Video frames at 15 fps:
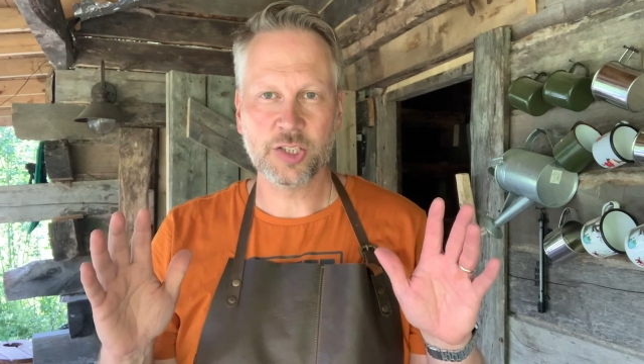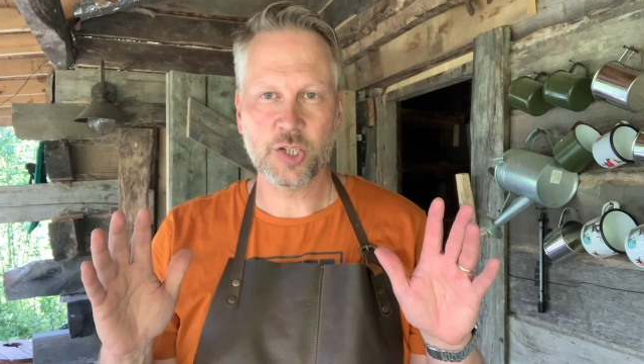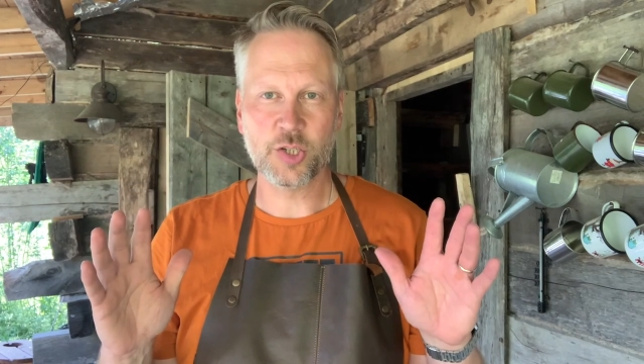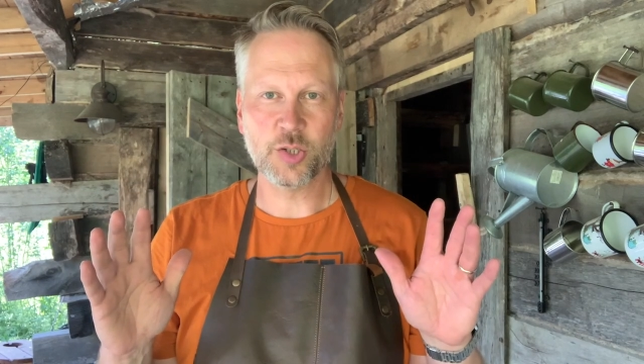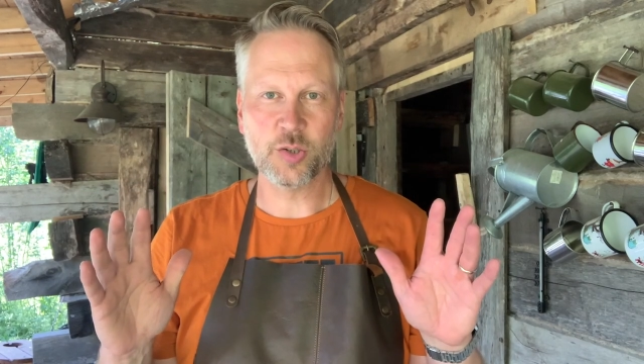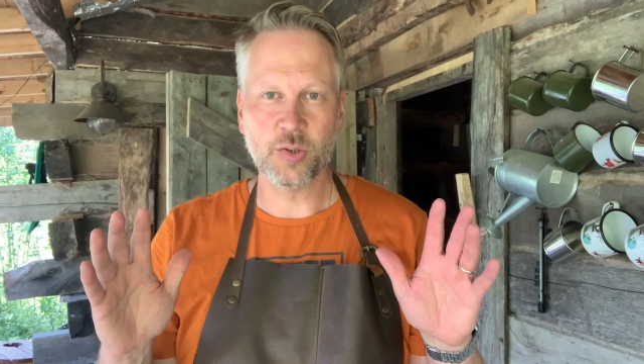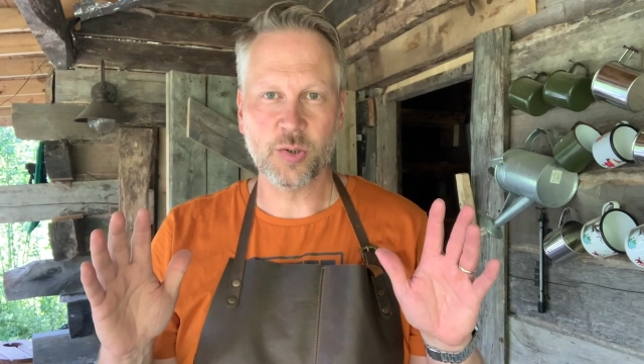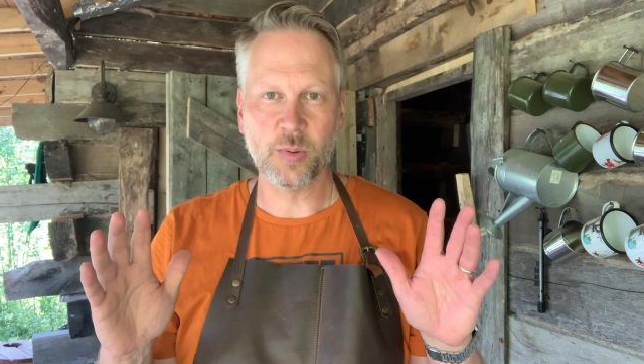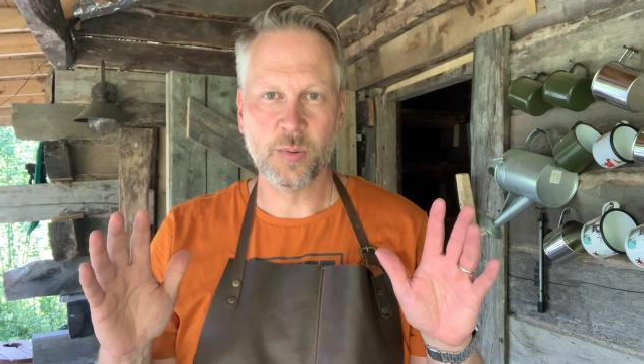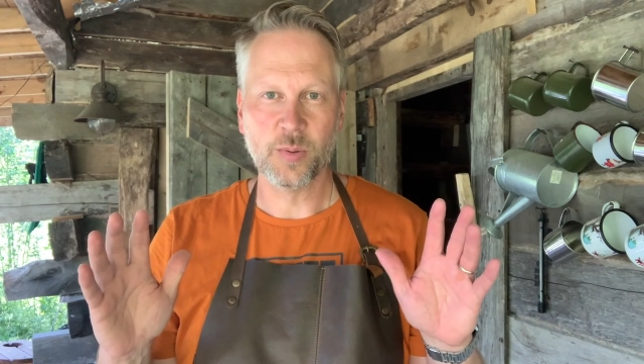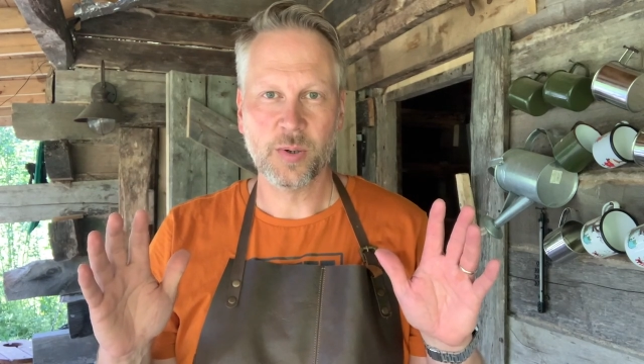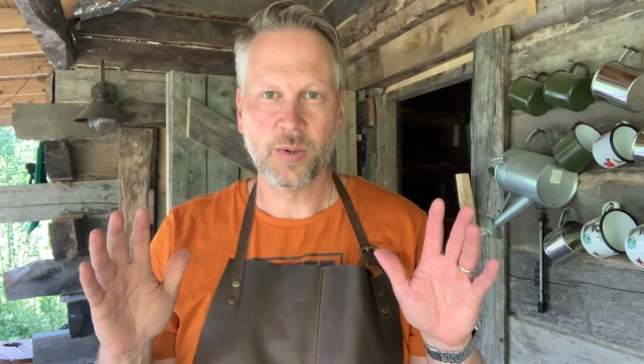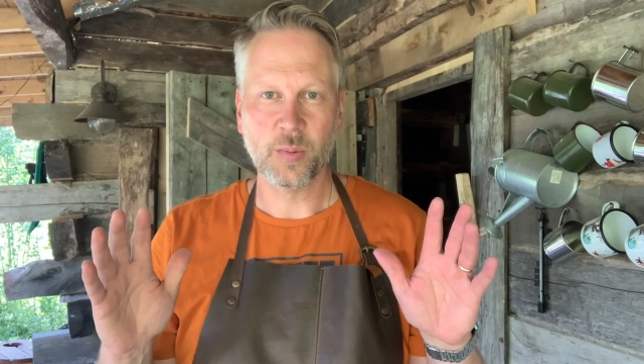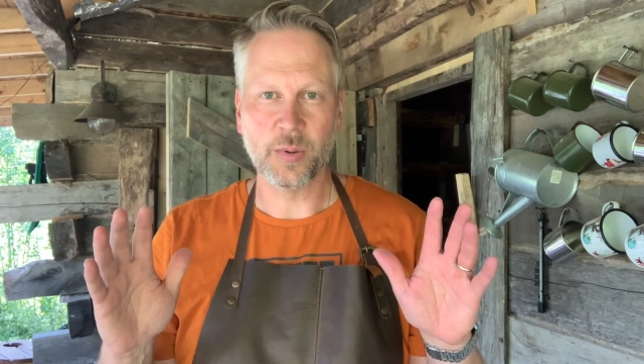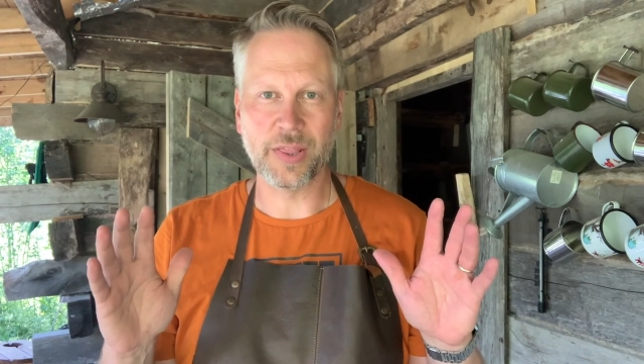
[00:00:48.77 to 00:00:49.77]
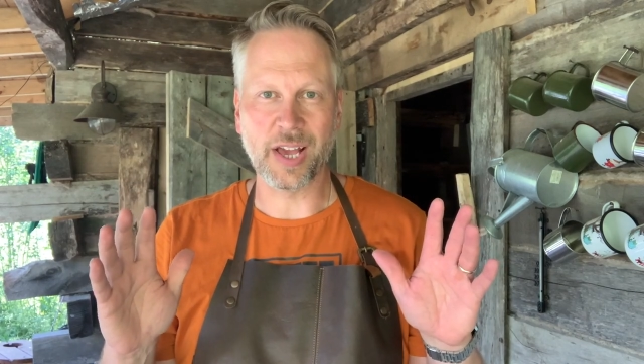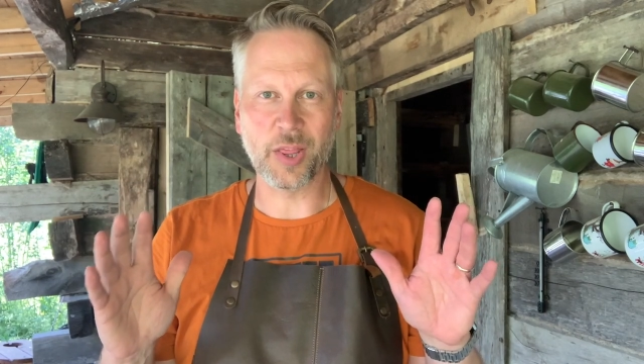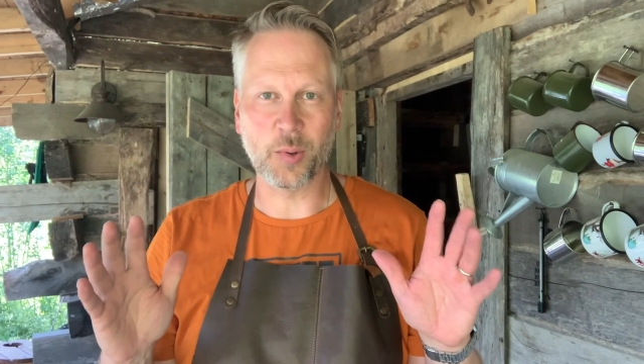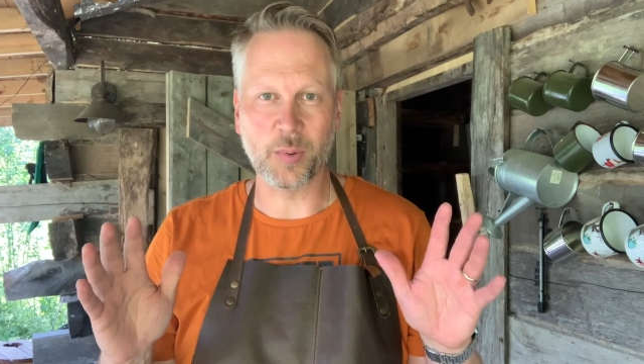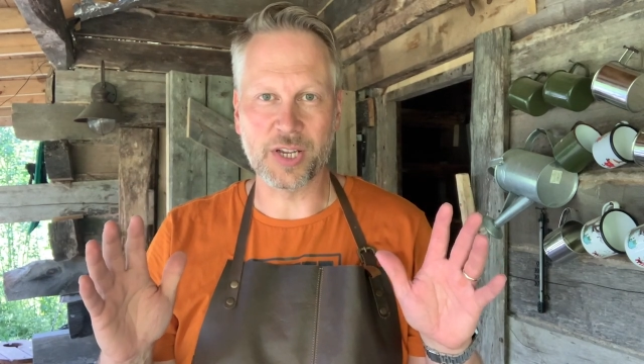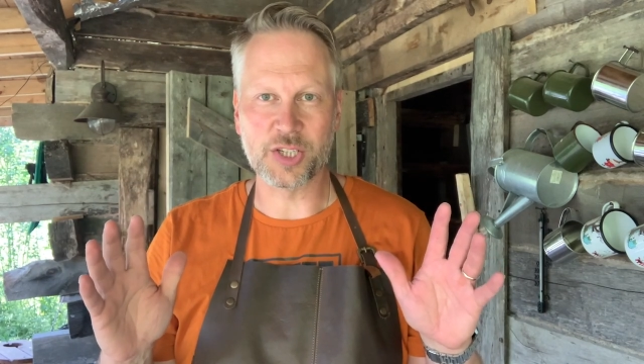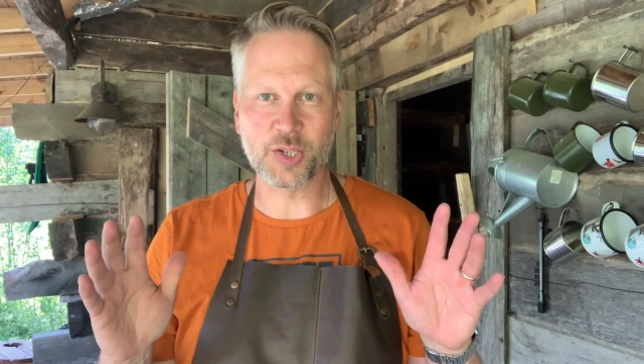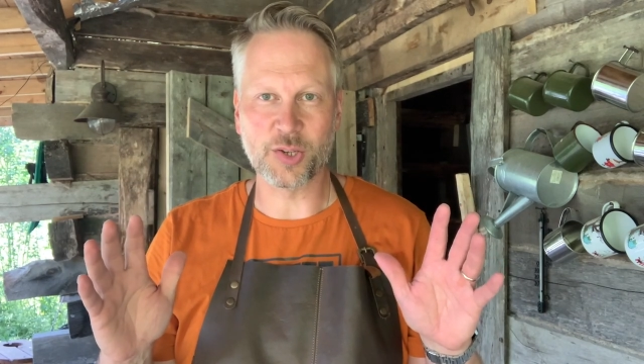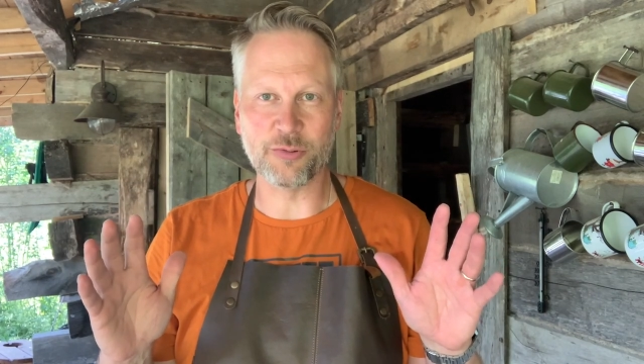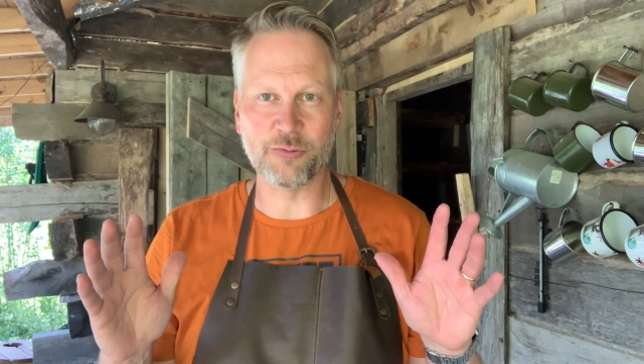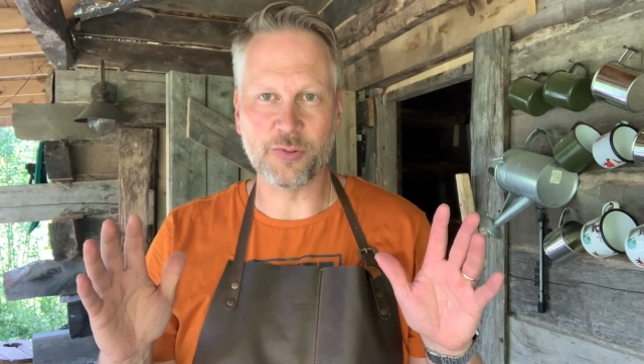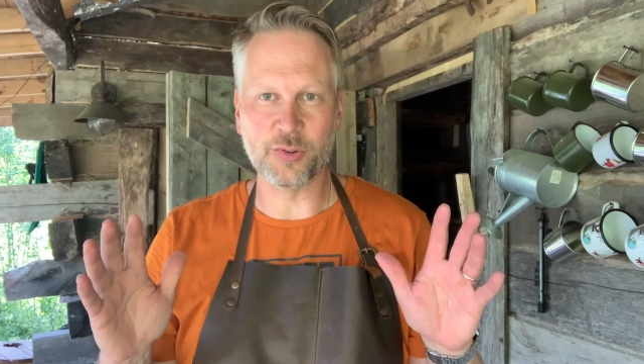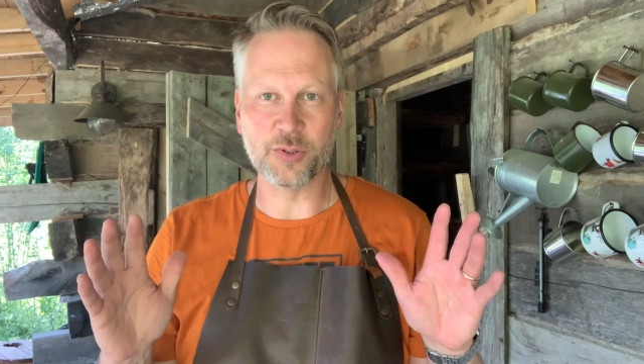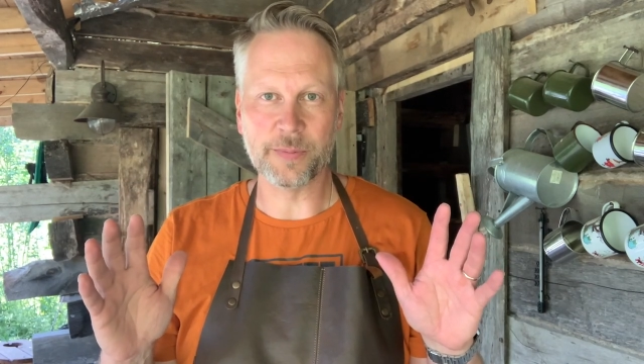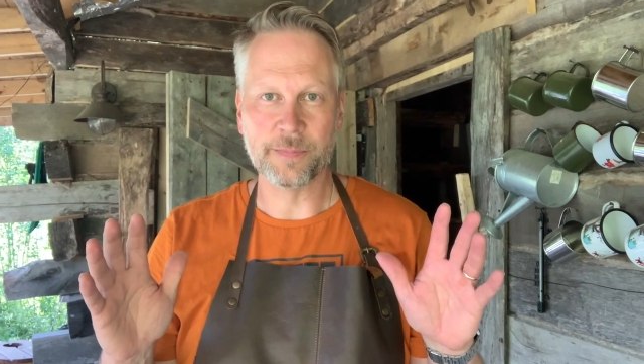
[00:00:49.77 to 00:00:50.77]
to do with otherwise good
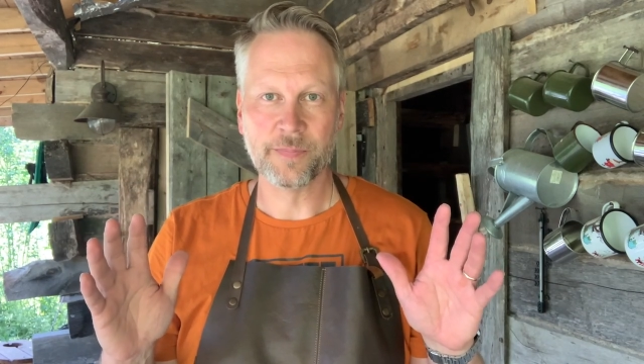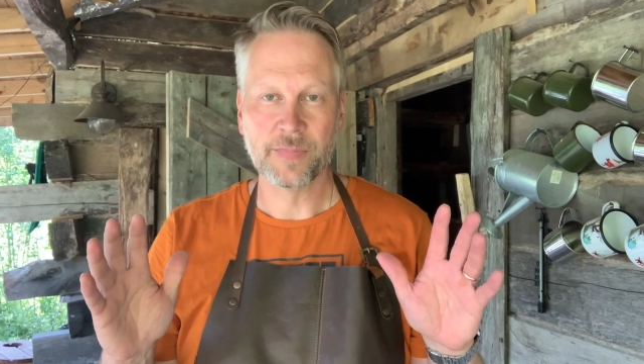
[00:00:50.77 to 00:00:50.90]
food.